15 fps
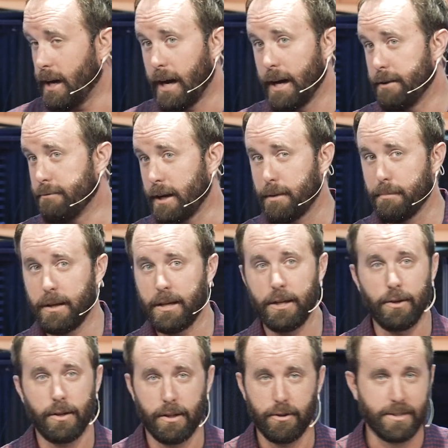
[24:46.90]
I, I recommend it.
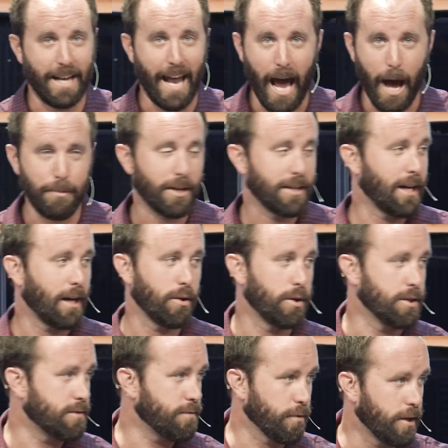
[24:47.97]
You, there's an app you can
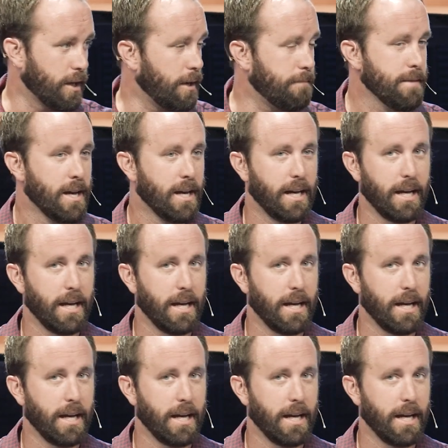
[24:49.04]
download, it's free.